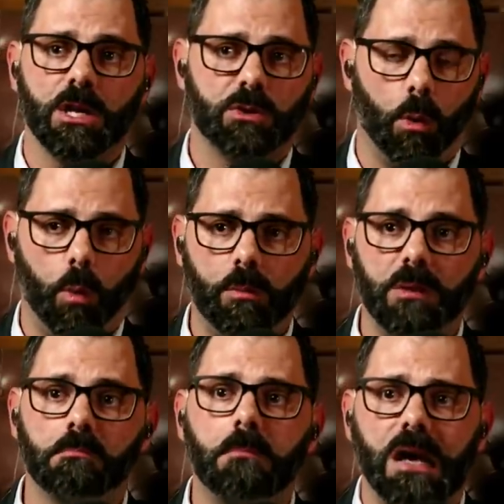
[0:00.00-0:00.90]
So a
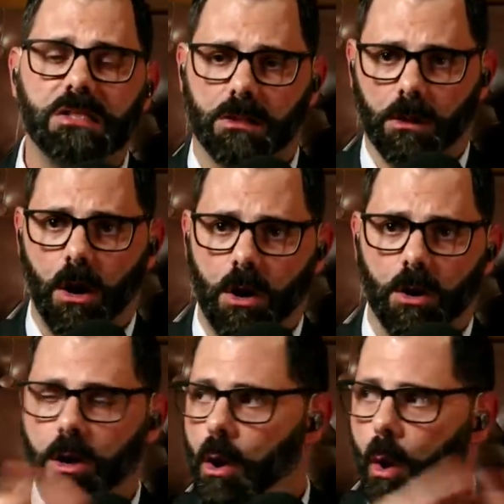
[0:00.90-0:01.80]
woman must
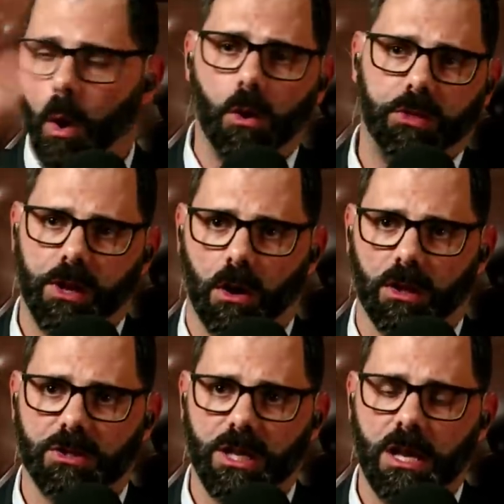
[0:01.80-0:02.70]
learn all
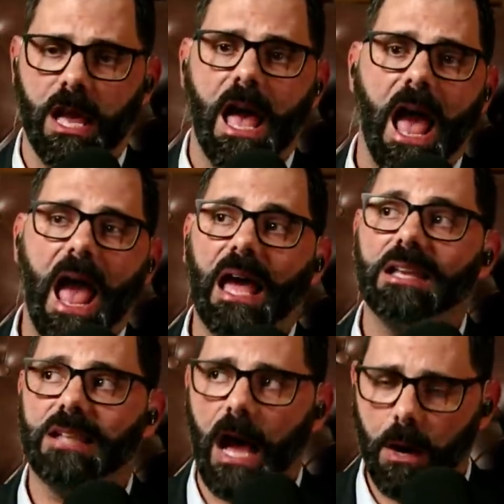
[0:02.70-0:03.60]
theology,
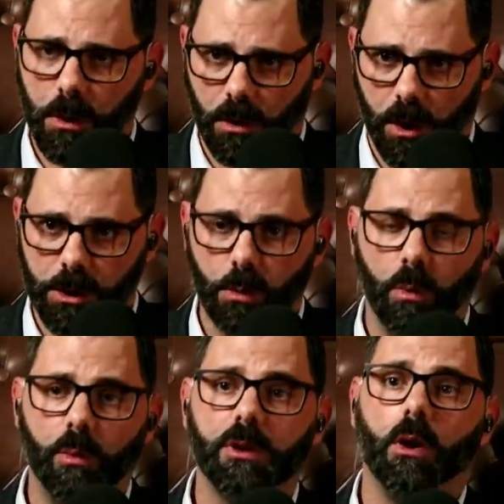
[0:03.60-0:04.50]
and I would argue a
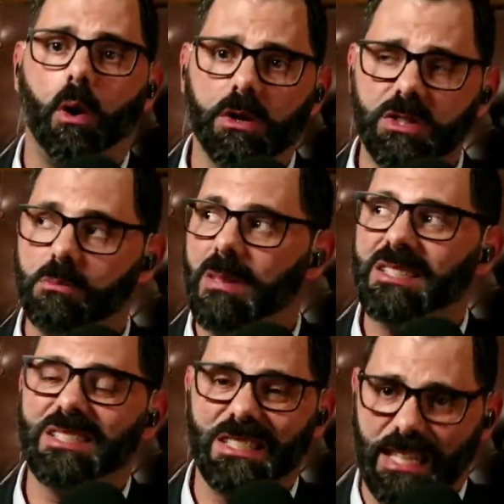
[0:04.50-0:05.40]
woman also
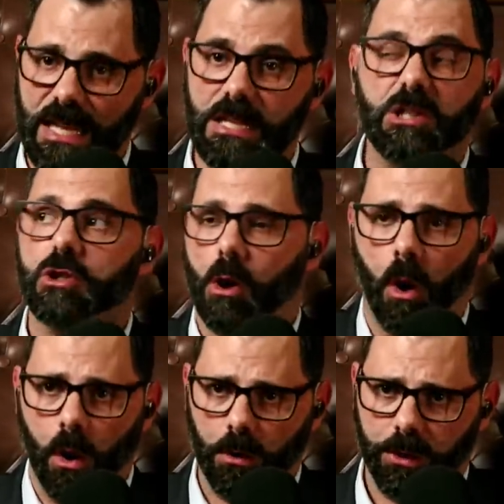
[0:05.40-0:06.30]
must teach
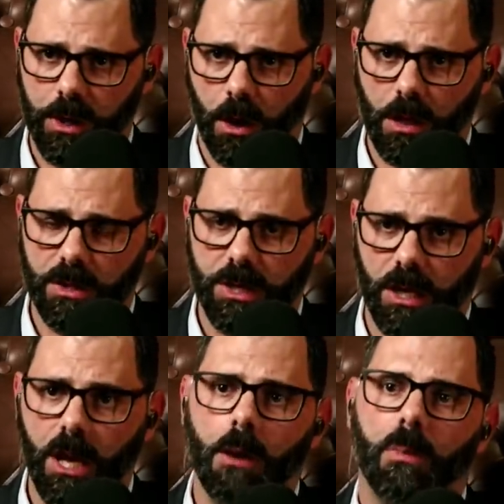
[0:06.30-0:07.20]
all
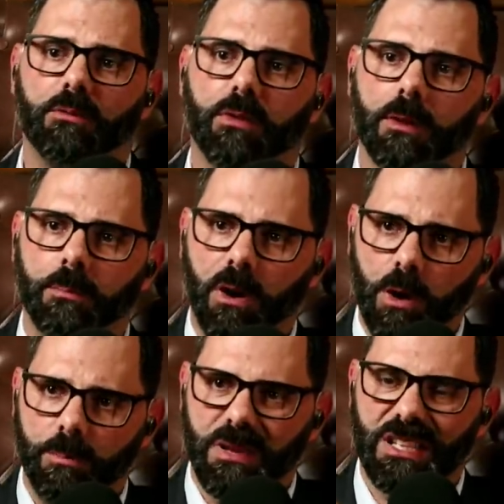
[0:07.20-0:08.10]
theology, but for the
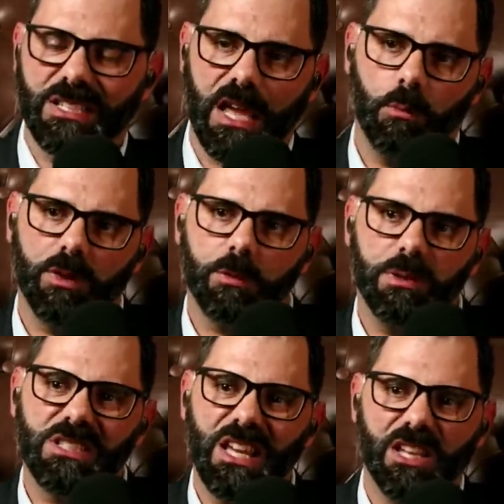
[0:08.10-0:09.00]
purpose and with a
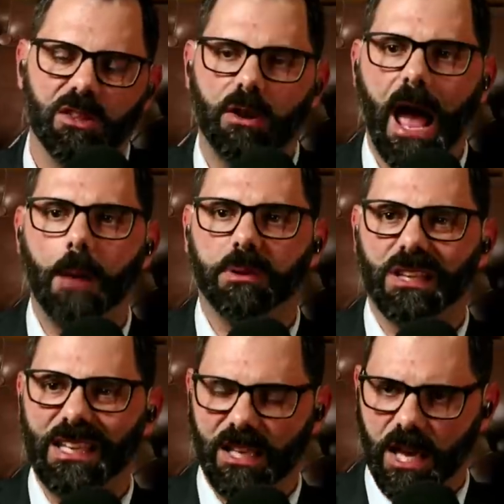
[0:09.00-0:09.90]
particular
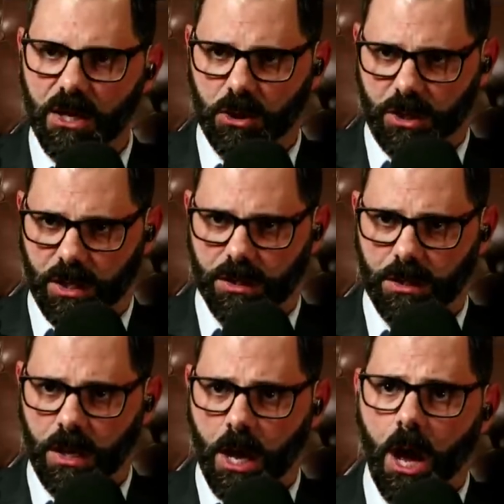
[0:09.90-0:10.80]

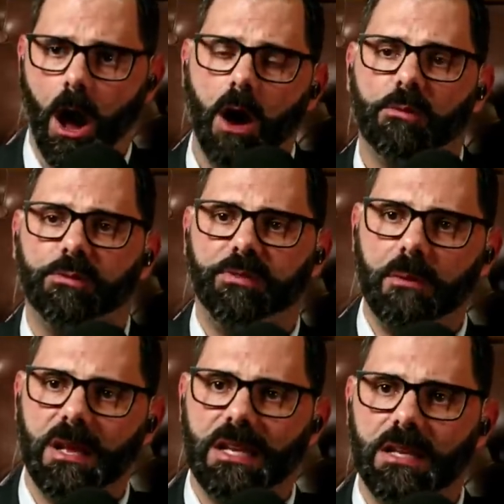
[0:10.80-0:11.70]
application of
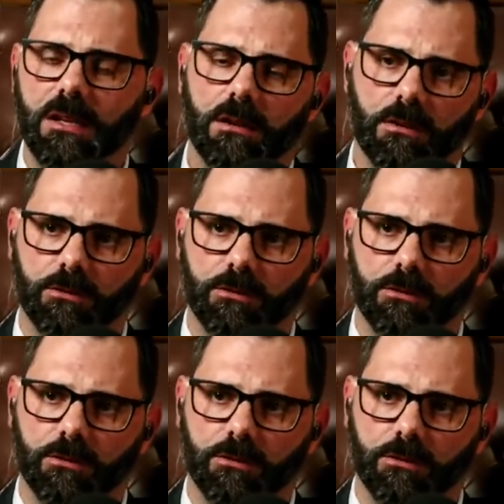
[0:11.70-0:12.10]
feminine